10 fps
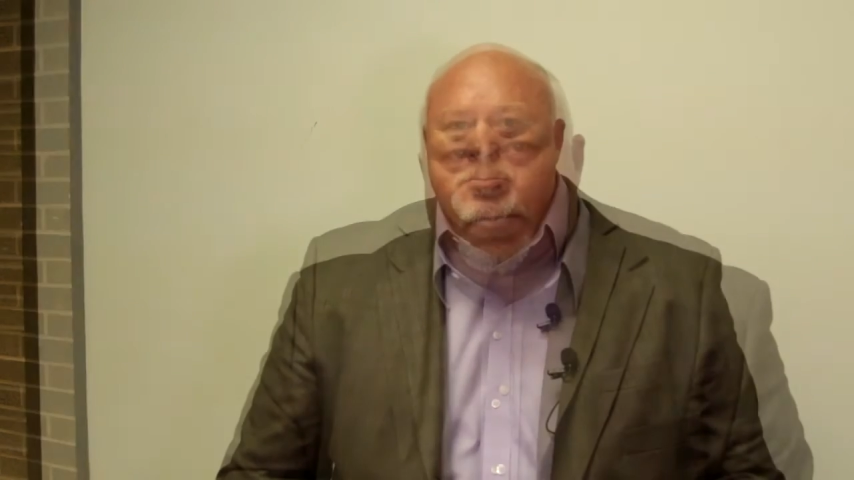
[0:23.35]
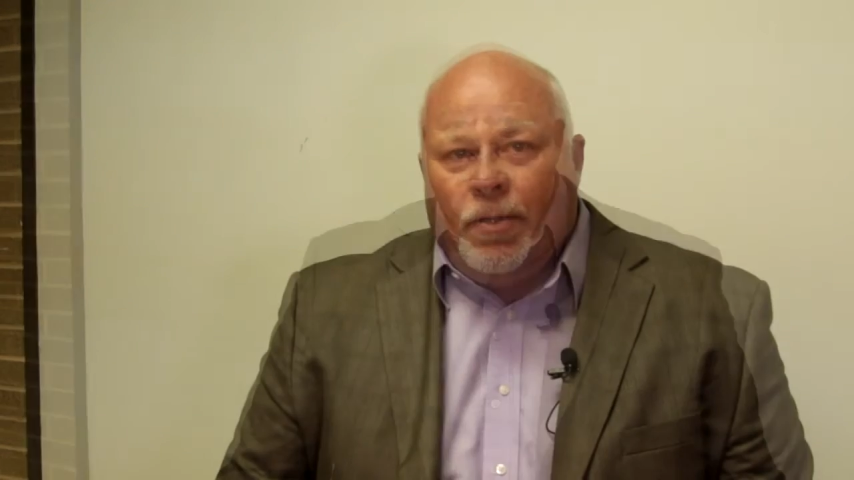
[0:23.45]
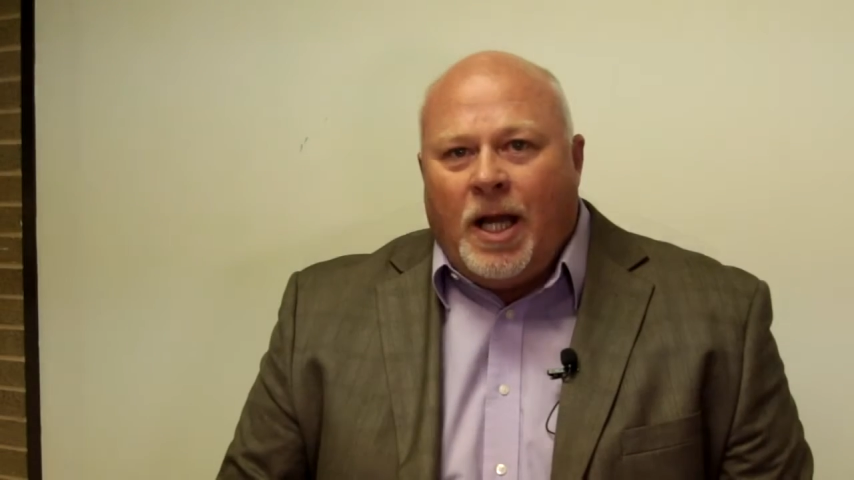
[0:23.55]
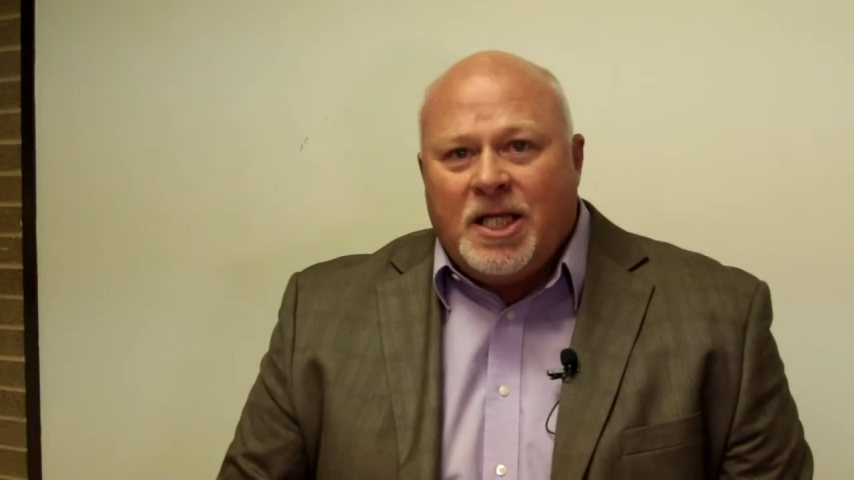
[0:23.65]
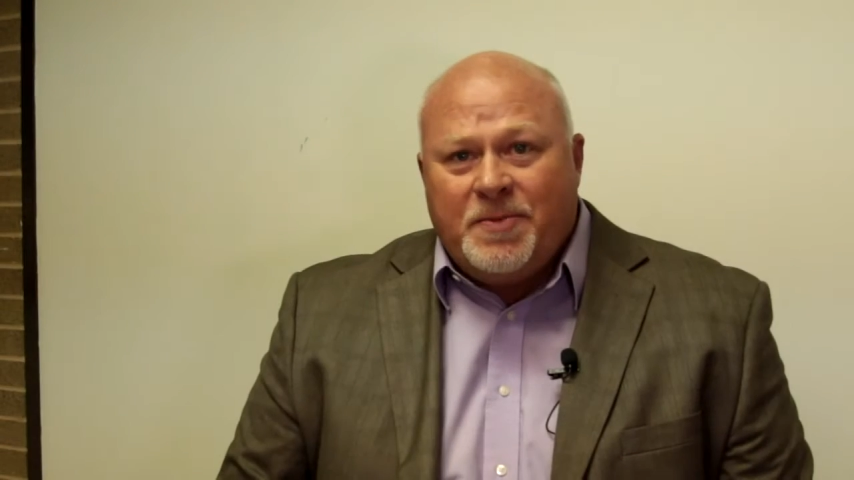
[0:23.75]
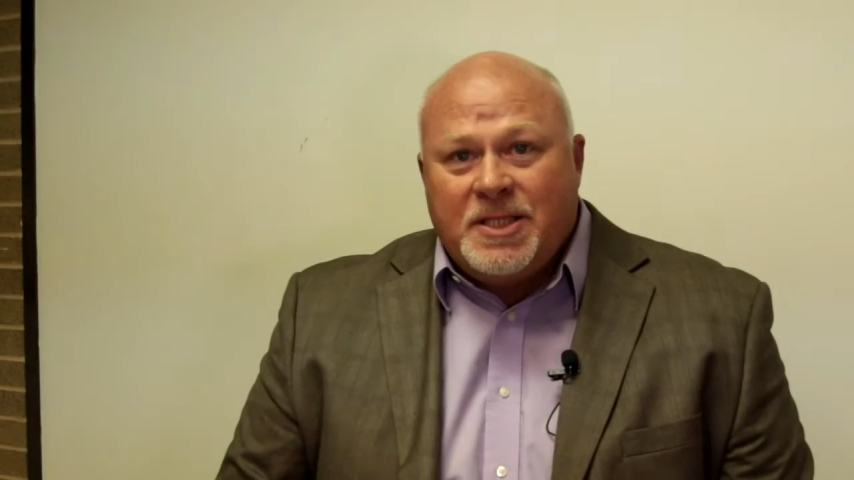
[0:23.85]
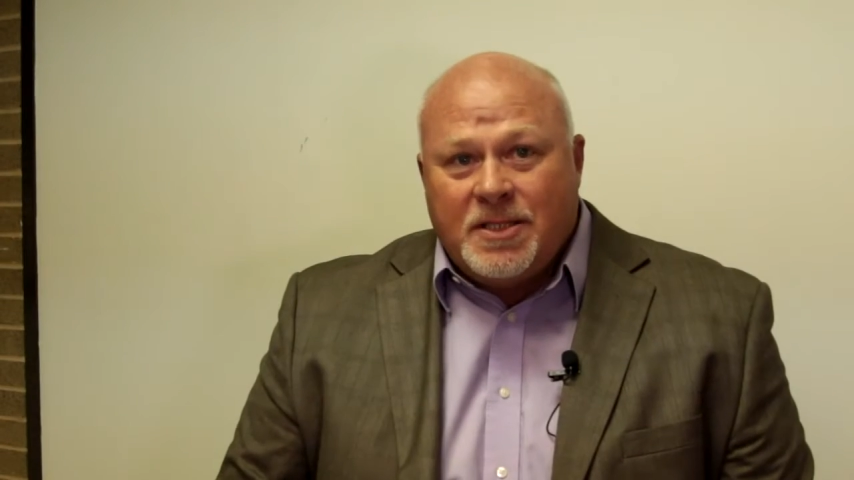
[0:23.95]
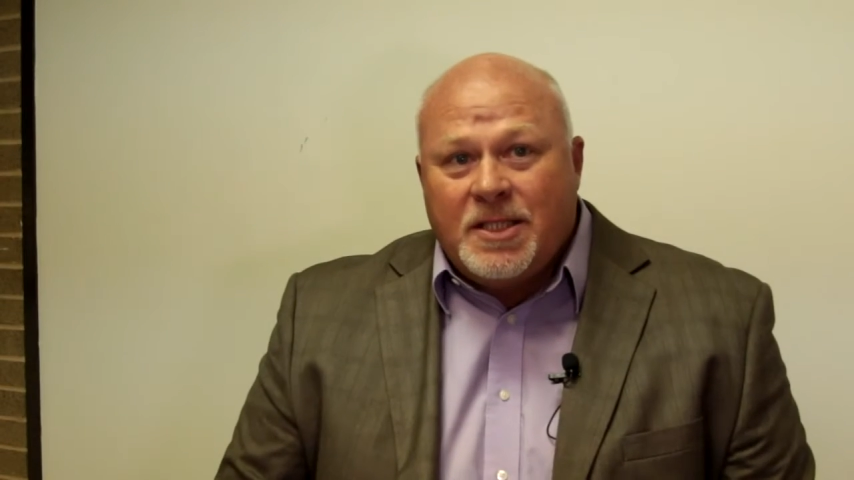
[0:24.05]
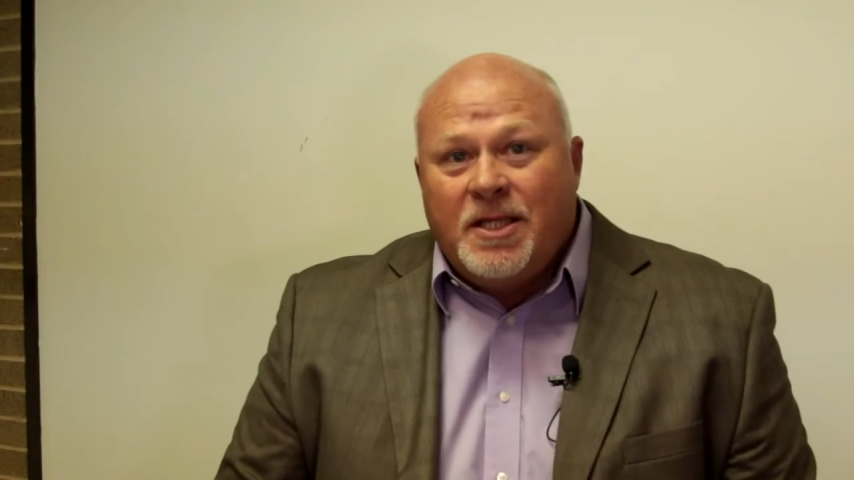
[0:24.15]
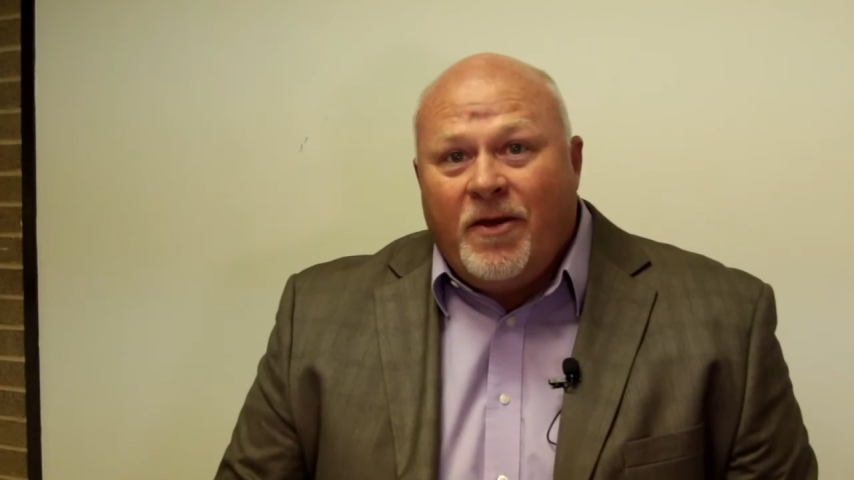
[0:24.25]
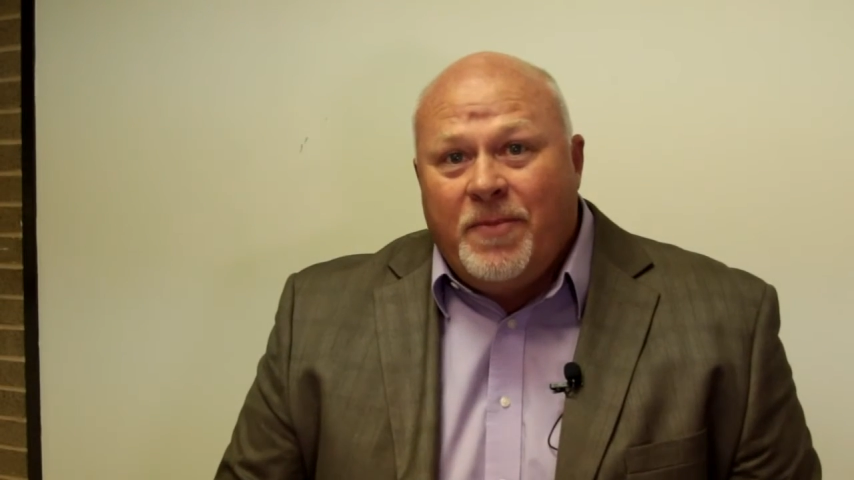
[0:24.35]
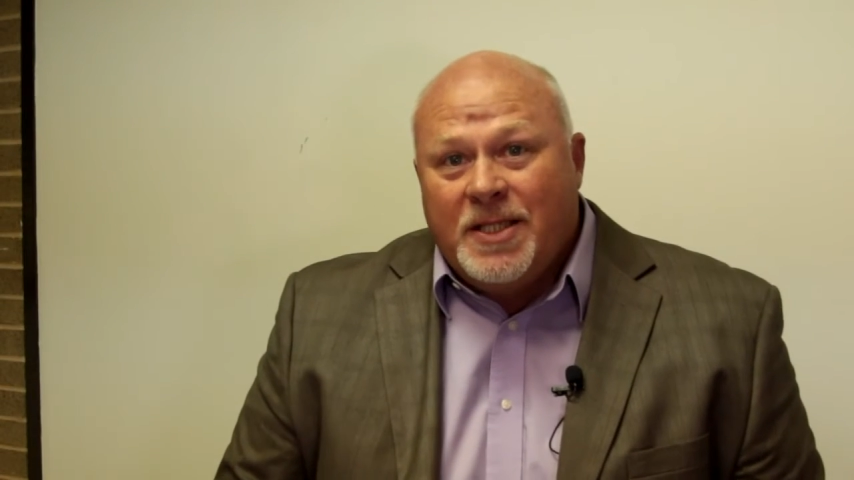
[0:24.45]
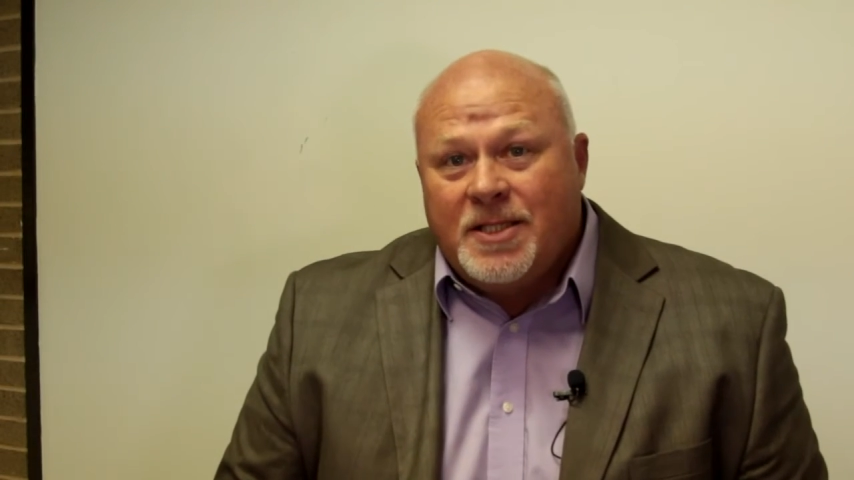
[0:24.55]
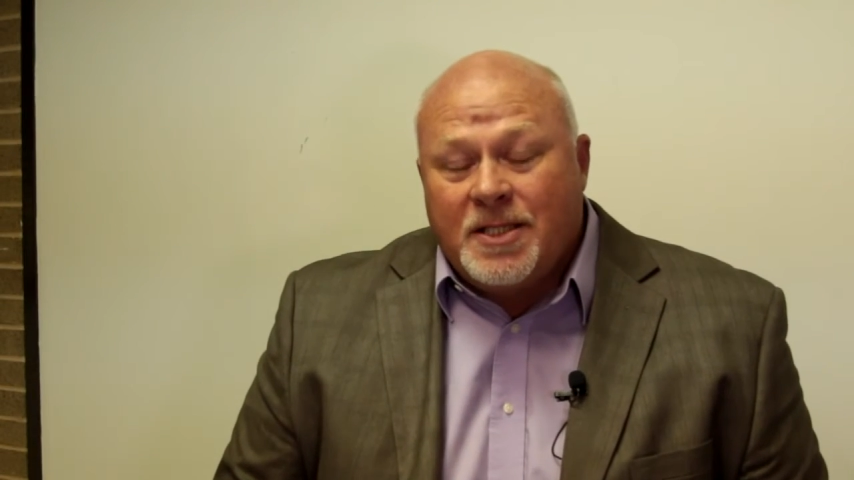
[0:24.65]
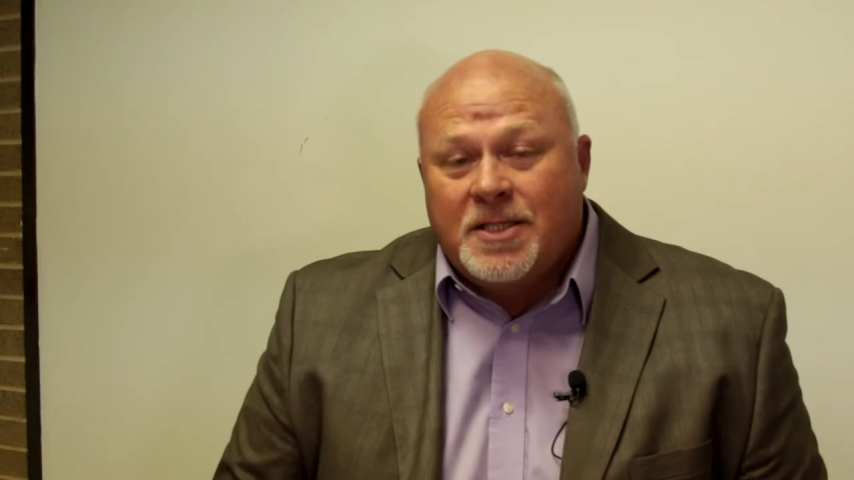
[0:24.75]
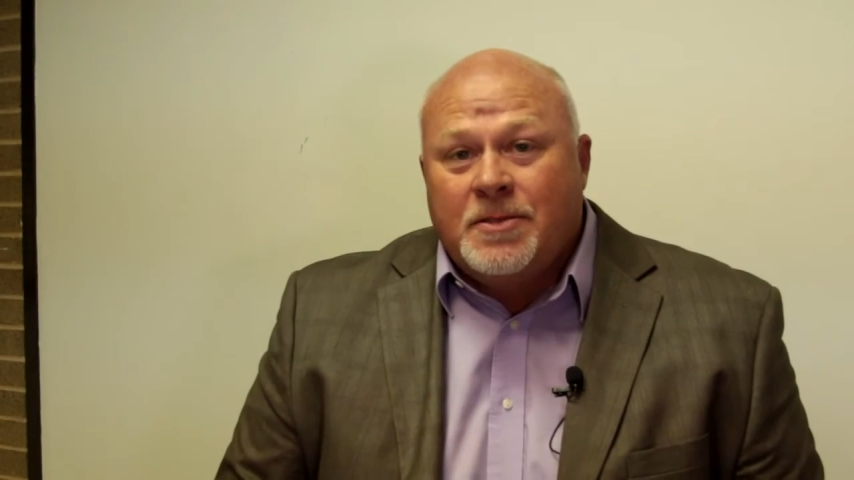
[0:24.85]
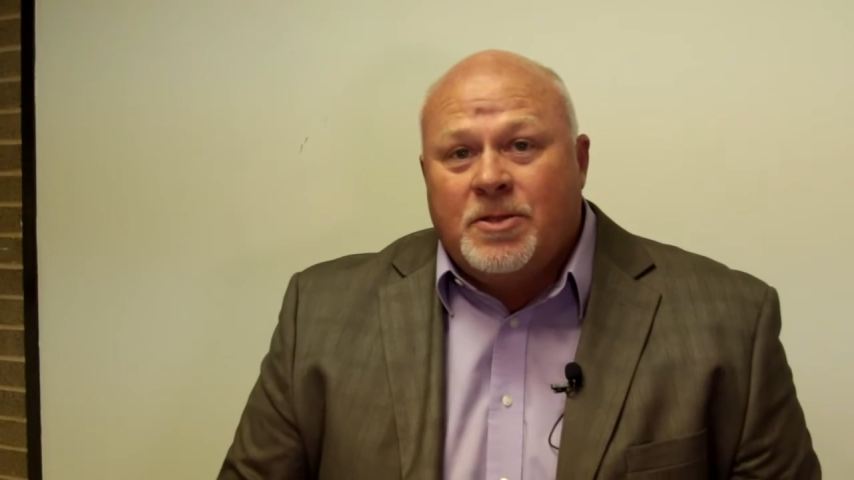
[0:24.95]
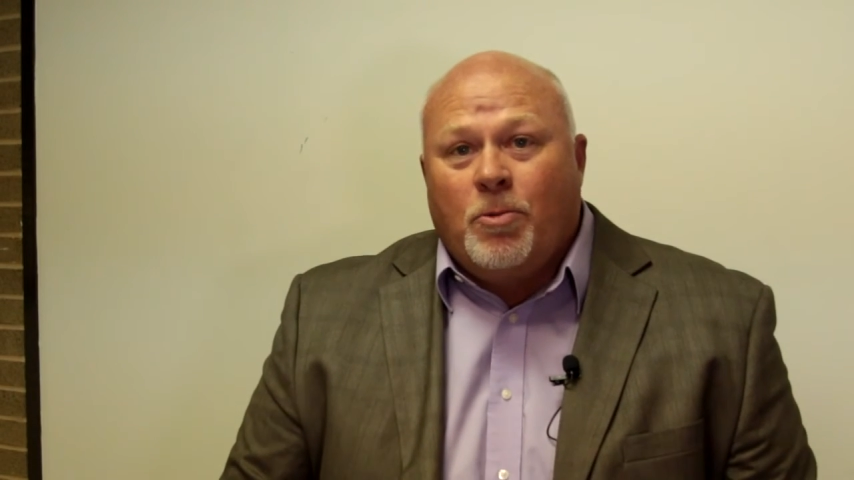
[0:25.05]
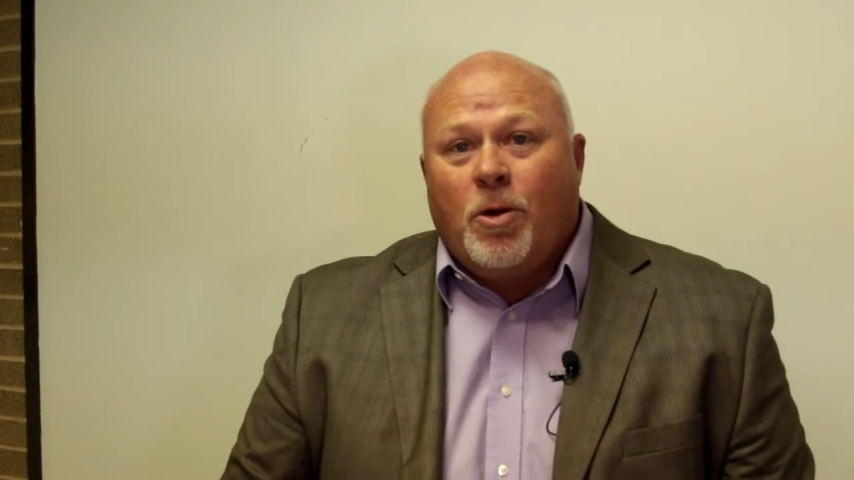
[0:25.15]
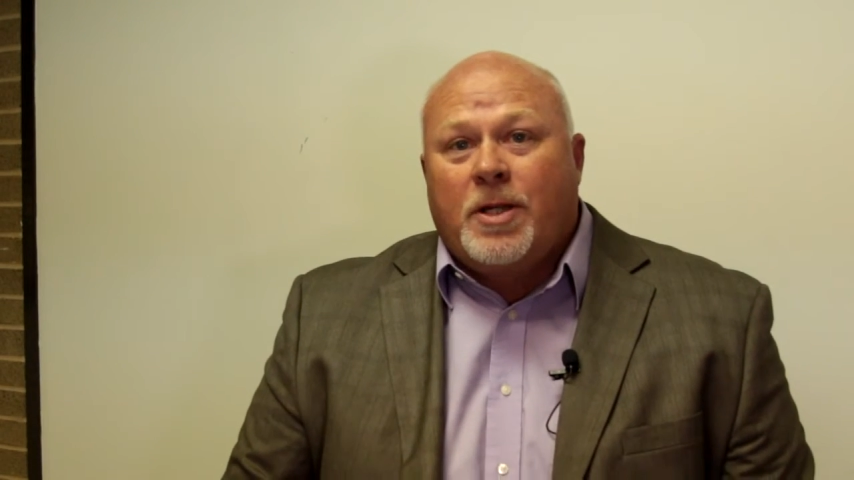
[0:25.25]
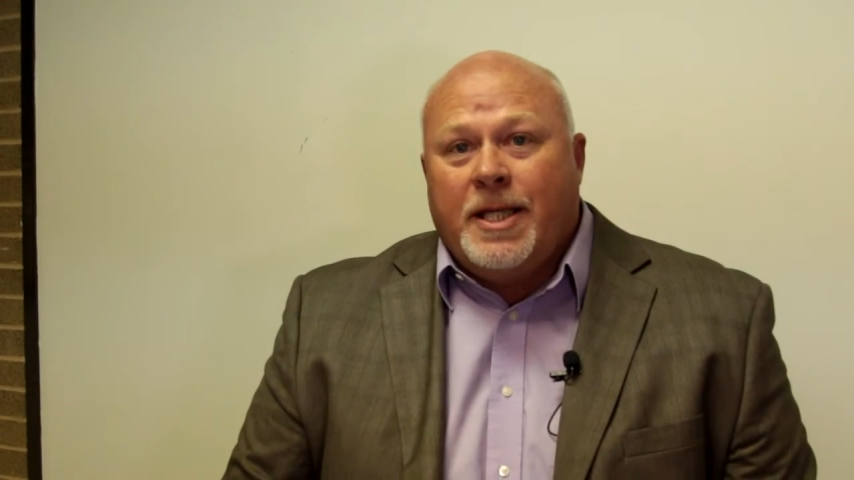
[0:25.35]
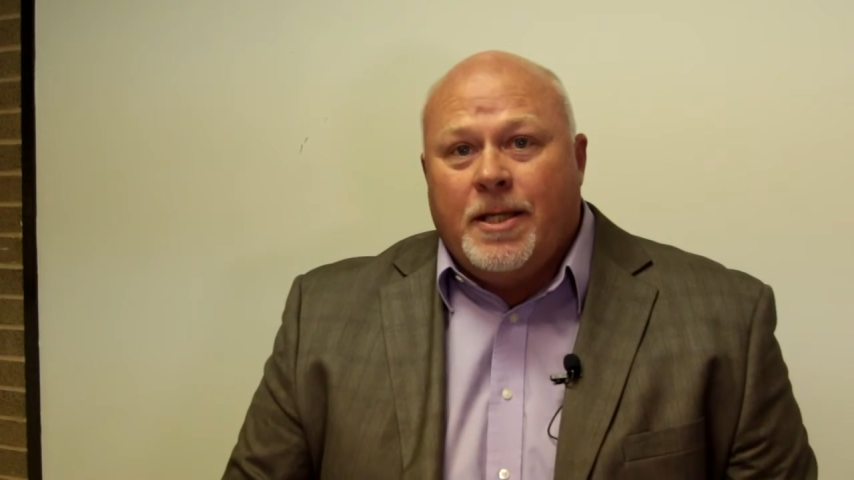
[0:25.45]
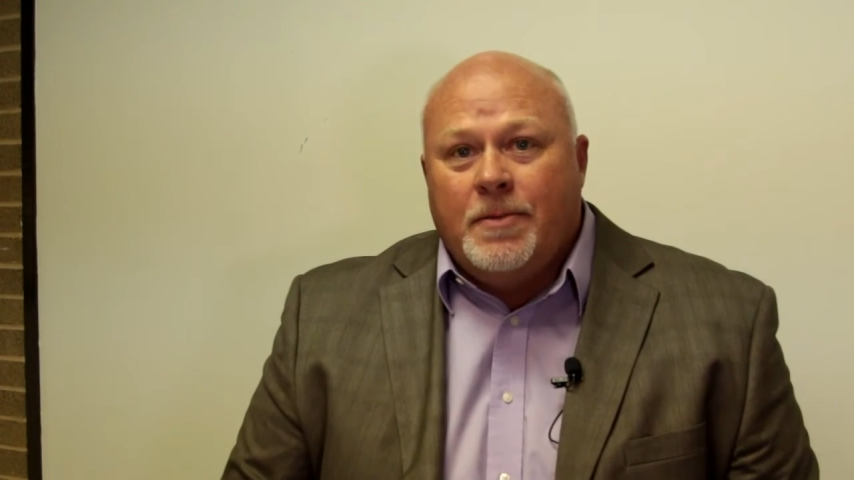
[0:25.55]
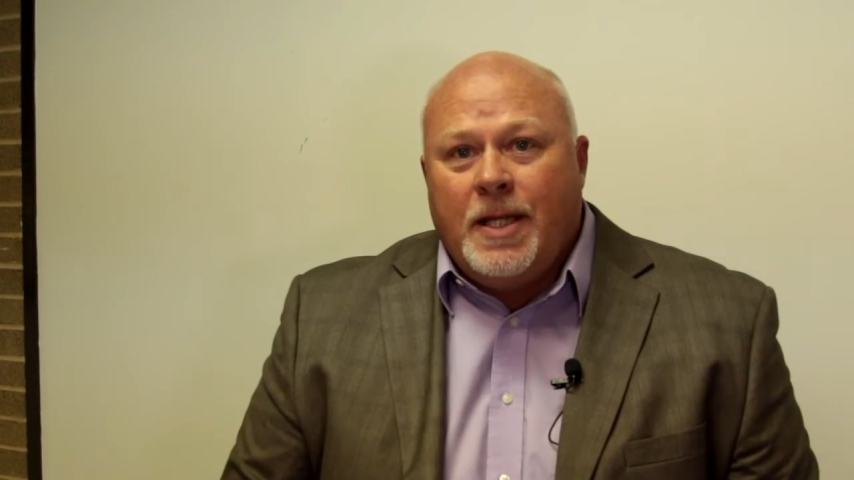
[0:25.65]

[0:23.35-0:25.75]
Hospice is a tough business to work in,